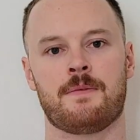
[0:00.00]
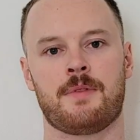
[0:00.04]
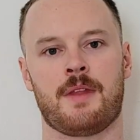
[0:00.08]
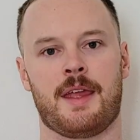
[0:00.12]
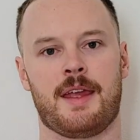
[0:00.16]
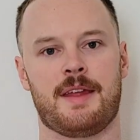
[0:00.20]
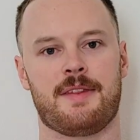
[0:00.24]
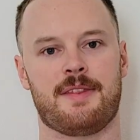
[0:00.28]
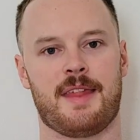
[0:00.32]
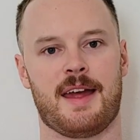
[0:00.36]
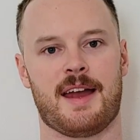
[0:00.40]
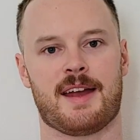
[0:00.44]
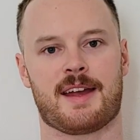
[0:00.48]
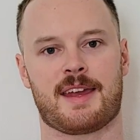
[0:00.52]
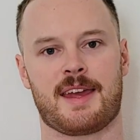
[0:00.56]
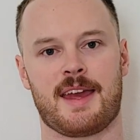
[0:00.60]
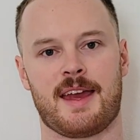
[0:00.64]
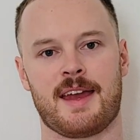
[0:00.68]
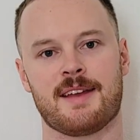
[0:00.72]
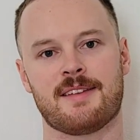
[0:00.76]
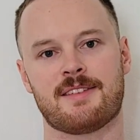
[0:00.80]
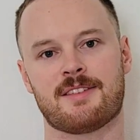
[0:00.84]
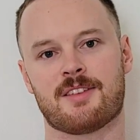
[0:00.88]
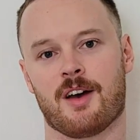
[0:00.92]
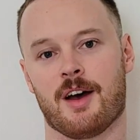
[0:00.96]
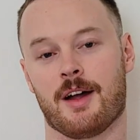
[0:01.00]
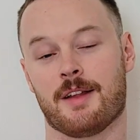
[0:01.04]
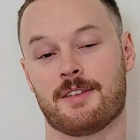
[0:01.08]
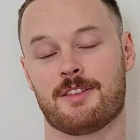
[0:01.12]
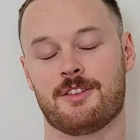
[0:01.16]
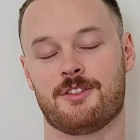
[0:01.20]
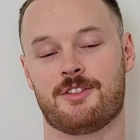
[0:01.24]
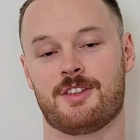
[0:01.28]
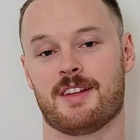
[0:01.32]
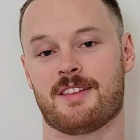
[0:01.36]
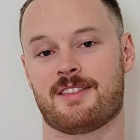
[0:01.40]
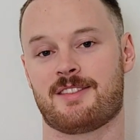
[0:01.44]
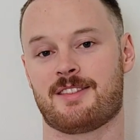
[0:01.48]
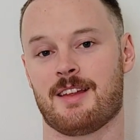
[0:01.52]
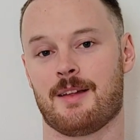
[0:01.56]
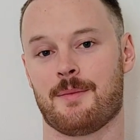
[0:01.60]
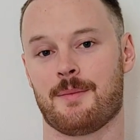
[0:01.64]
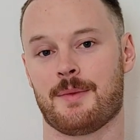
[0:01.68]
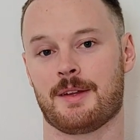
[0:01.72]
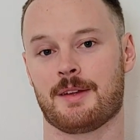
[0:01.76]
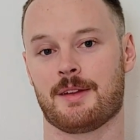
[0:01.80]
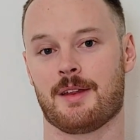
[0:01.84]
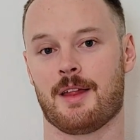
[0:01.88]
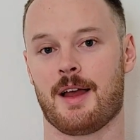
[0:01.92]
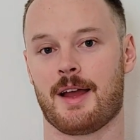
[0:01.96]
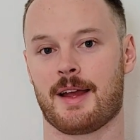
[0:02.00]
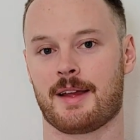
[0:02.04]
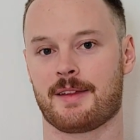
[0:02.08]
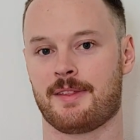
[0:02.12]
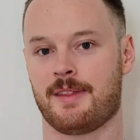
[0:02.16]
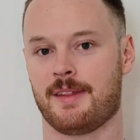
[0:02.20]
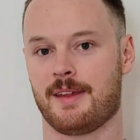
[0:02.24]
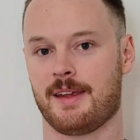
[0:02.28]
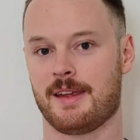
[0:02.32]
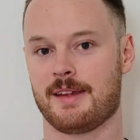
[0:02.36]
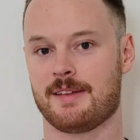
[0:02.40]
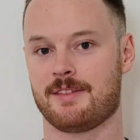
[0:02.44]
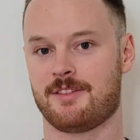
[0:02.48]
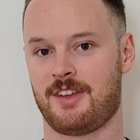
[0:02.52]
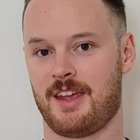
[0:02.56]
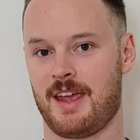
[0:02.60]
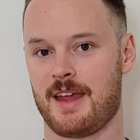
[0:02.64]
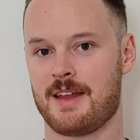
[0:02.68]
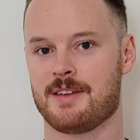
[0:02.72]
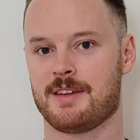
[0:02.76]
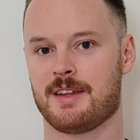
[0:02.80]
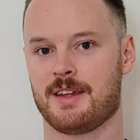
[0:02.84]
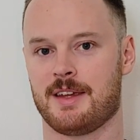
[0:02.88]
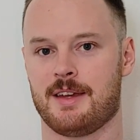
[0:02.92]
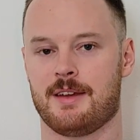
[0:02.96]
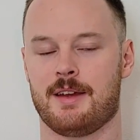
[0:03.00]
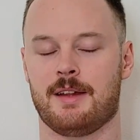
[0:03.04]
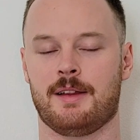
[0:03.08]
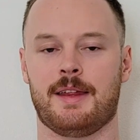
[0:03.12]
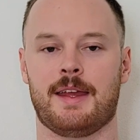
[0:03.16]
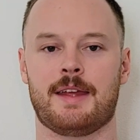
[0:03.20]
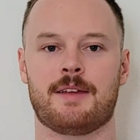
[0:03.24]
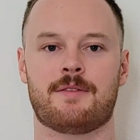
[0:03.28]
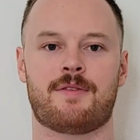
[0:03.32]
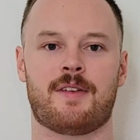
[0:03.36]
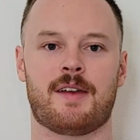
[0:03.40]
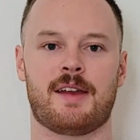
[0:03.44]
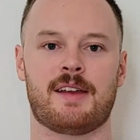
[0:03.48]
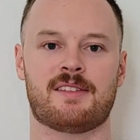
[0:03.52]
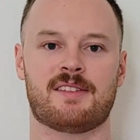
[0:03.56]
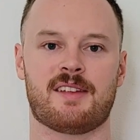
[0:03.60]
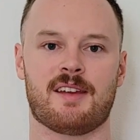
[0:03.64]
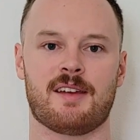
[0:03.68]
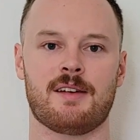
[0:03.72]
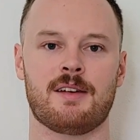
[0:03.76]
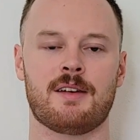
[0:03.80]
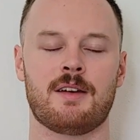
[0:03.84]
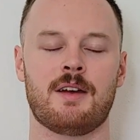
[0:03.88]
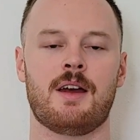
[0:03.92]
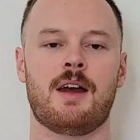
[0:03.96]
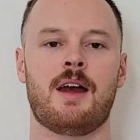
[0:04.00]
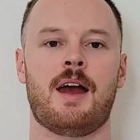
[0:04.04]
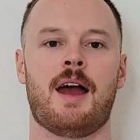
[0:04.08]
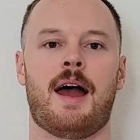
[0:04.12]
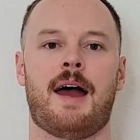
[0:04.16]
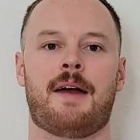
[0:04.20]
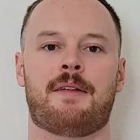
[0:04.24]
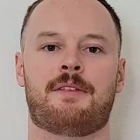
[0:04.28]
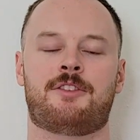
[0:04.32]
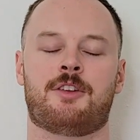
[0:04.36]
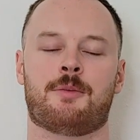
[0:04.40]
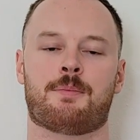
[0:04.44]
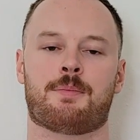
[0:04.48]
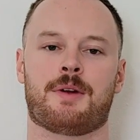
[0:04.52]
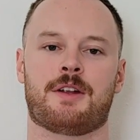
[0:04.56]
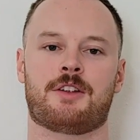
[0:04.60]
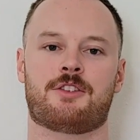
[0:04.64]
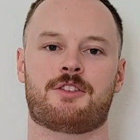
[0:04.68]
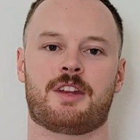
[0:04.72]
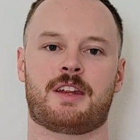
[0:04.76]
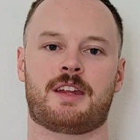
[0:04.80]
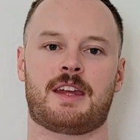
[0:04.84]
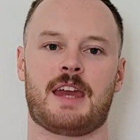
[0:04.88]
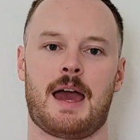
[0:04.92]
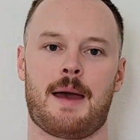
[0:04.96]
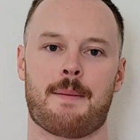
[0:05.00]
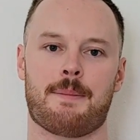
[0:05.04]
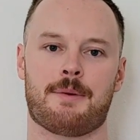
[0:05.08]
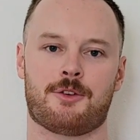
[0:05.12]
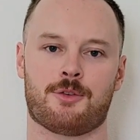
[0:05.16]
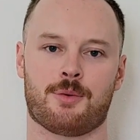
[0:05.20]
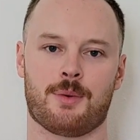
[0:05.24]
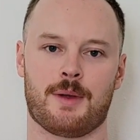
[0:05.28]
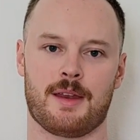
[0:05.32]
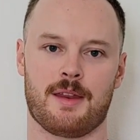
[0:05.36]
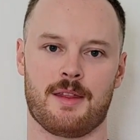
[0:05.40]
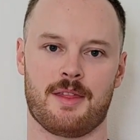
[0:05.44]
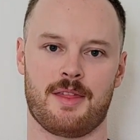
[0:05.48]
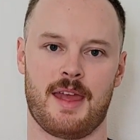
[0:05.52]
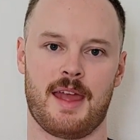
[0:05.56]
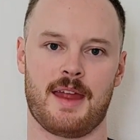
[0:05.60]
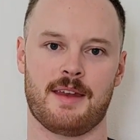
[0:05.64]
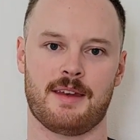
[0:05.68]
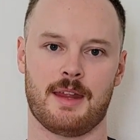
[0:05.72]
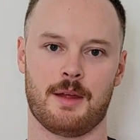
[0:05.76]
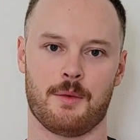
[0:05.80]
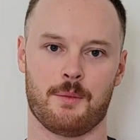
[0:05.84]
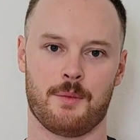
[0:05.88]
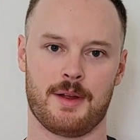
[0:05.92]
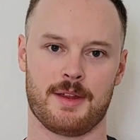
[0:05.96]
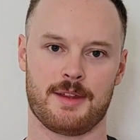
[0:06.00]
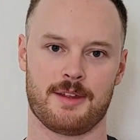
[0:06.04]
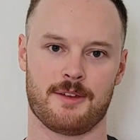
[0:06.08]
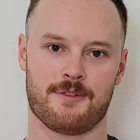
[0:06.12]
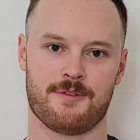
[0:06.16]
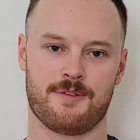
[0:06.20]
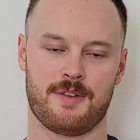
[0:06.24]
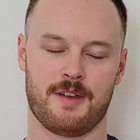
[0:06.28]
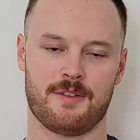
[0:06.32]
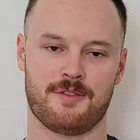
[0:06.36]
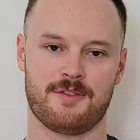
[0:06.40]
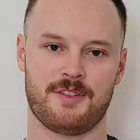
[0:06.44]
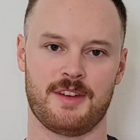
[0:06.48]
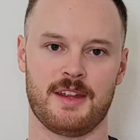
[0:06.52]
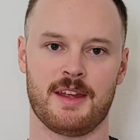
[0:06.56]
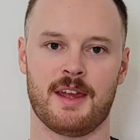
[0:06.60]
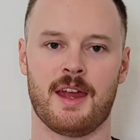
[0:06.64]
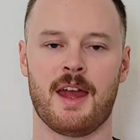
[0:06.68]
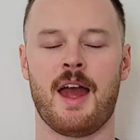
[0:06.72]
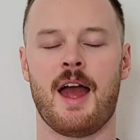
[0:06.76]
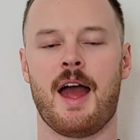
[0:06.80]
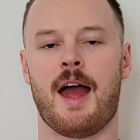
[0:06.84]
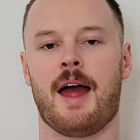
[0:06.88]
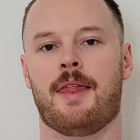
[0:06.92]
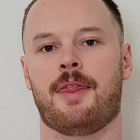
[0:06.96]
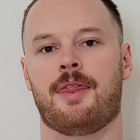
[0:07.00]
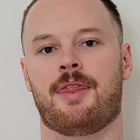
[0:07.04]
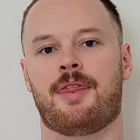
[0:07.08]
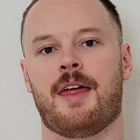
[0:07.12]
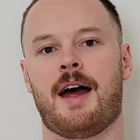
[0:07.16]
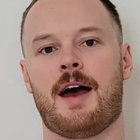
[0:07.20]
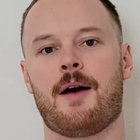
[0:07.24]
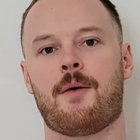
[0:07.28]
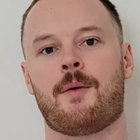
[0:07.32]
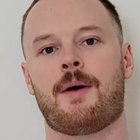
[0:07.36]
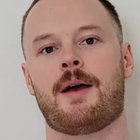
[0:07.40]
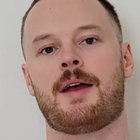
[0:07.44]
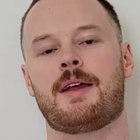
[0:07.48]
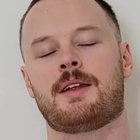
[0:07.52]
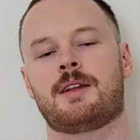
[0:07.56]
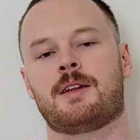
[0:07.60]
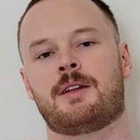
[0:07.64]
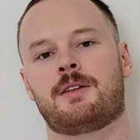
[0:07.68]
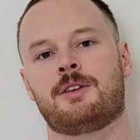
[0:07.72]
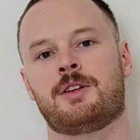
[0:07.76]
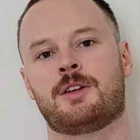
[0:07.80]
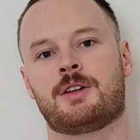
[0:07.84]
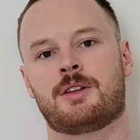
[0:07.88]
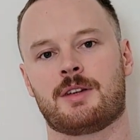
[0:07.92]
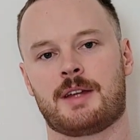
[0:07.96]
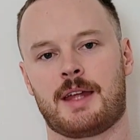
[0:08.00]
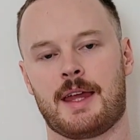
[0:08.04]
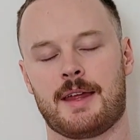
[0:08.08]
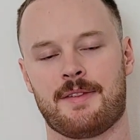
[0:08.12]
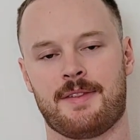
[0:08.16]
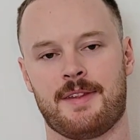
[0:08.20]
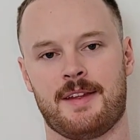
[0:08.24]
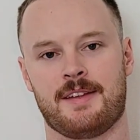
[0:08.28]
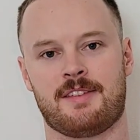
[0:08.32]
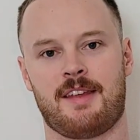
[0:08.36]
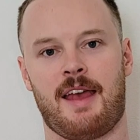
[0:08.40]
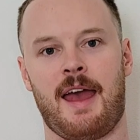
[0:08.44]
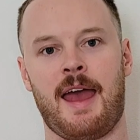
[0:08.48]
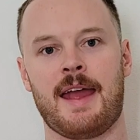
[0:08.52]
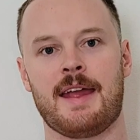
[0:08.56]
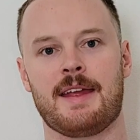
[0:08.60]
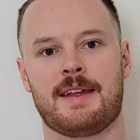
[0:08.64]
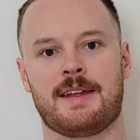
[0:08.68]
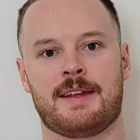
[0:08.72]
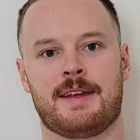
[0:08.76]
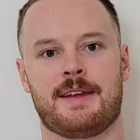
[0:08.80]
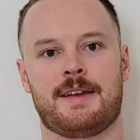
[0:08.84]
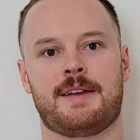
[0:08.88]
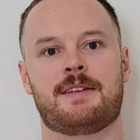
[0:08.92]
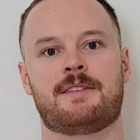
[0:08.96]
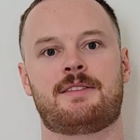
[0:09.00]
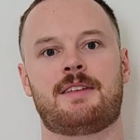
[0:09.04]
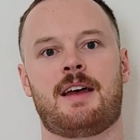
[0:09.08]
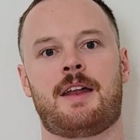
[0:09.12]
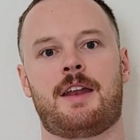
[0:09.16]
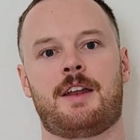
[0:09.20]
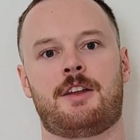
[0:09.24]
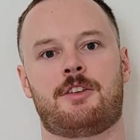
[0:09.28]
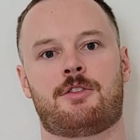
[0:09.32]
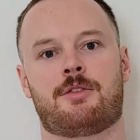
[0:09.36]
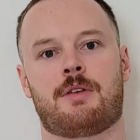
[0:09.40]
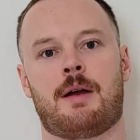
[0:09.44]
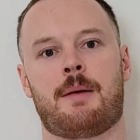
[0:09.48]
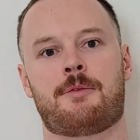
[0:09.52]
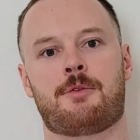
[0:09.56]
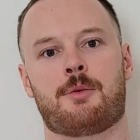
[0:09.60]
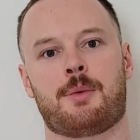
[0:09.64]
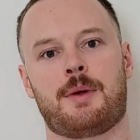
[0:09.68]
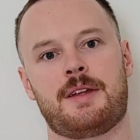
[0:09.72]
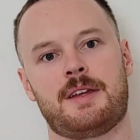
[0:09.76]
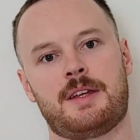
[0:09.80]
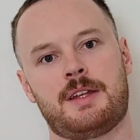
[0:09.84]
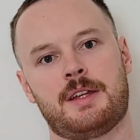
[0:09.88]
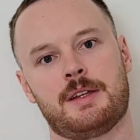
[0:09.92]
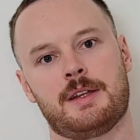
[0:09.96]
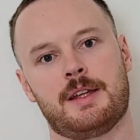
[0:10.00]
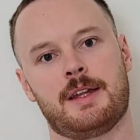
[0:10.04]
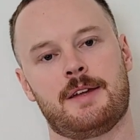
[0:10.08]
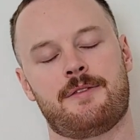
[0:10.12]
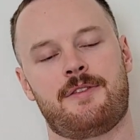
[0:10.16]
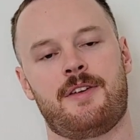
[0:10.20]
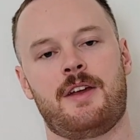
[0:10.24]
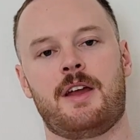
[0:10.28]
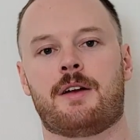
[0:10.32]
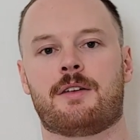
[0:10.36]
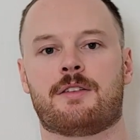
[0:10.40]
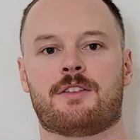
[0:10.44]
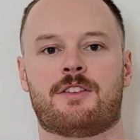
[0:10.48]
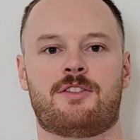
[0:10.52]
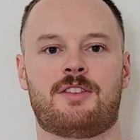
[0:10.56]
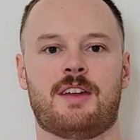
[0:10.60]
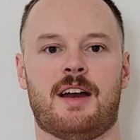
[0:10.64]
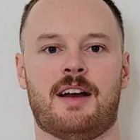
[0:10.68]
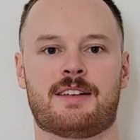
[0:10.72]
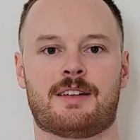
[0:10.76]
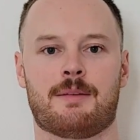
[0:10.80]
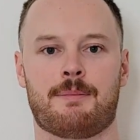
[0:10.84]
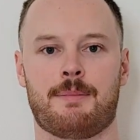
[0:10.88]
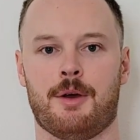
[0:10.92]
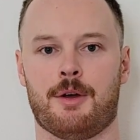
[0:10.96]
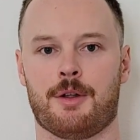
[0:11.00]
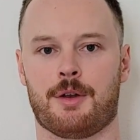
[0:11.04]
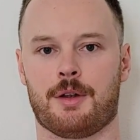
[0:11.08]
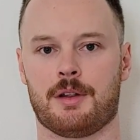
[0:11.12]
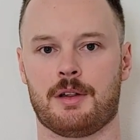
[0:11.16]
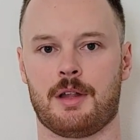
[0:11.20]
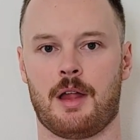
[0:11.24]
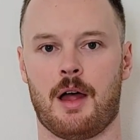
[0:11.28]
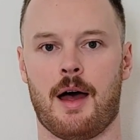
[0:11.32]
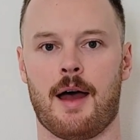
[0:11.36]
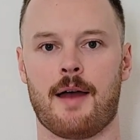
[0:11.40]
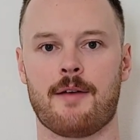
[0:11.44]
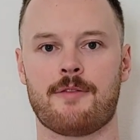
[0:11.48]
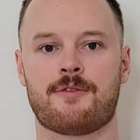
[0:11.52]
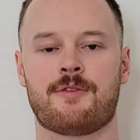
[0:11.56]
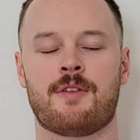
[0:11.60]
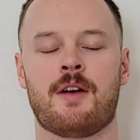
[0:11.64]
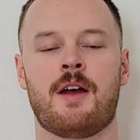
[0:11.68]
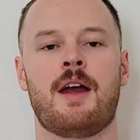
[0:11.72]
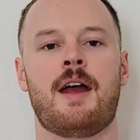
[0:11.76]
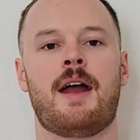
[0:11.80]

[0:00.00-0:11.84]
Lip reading: In that case, I'd suggest something like the 10-year elite visa to bridge the gap between then and when you're 50. And that way you can get these 8 years uninterrupted where you can live here and start to build a life.